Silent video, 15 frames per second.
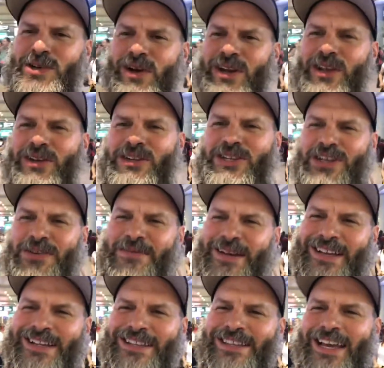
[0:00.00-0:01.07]
to our YouTube.
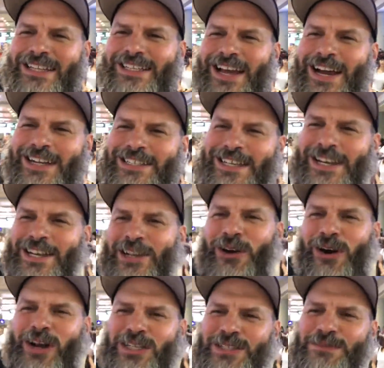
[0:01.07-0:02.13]
Thanks guys,
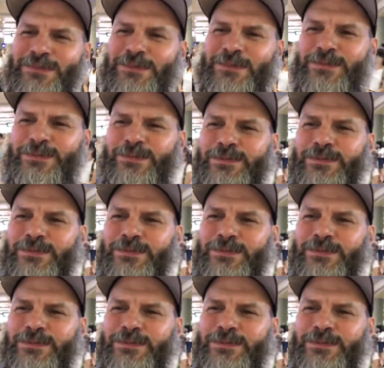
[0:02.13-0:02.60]
you're awesome.